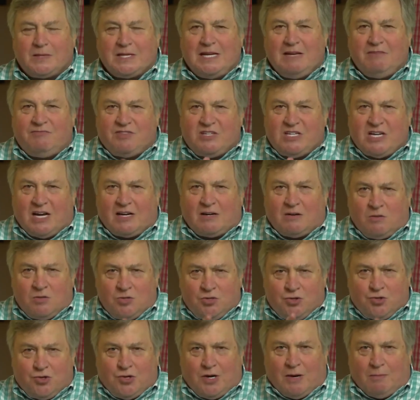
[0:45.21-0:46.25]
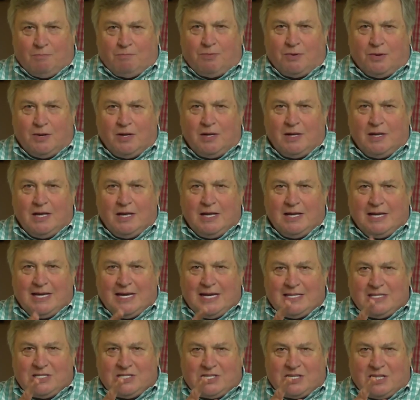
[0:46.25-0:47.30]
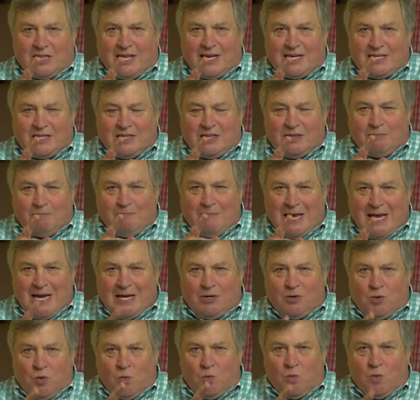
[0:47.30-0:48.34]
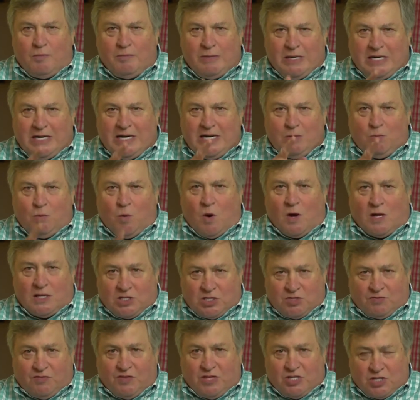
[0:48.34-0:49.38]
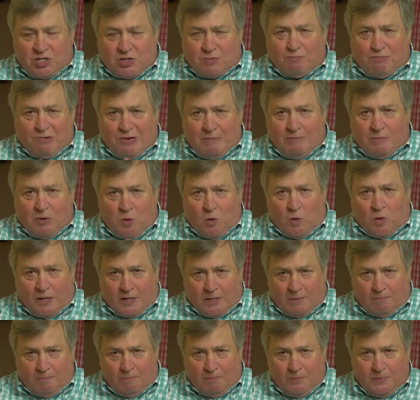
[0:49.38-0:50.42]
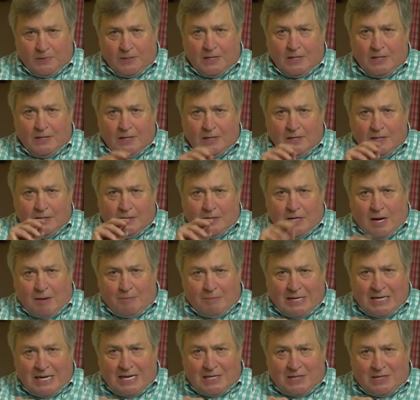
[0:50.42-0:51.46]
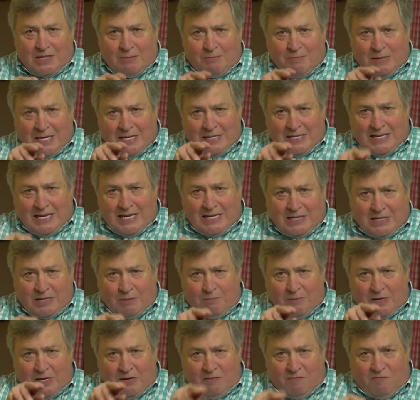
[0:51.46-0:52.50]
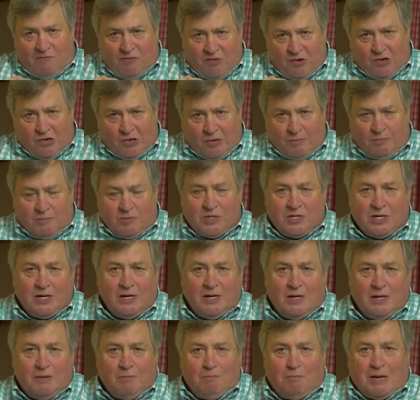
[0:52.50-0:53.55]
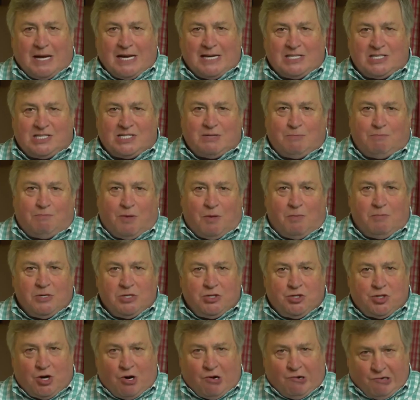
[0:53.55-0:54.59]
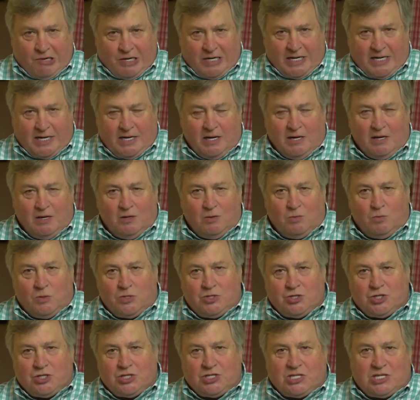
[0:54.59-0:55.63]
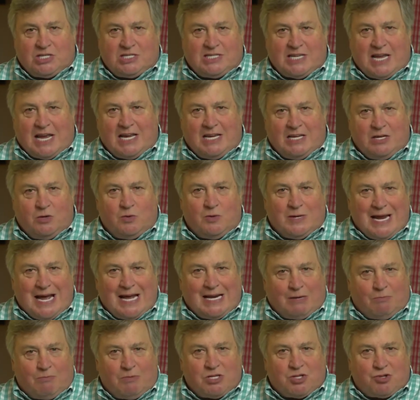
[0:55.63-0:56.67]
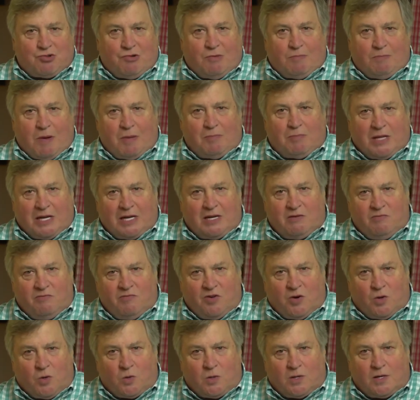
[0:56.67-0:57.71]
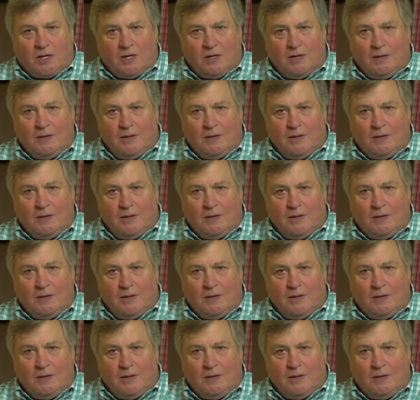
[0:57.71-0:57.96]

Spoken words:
If Donald Trump can select the man or woman he wants for the Supreme Court, nominate them and get them confirmed by a simple majority, which is to say a unanimous Republican vote,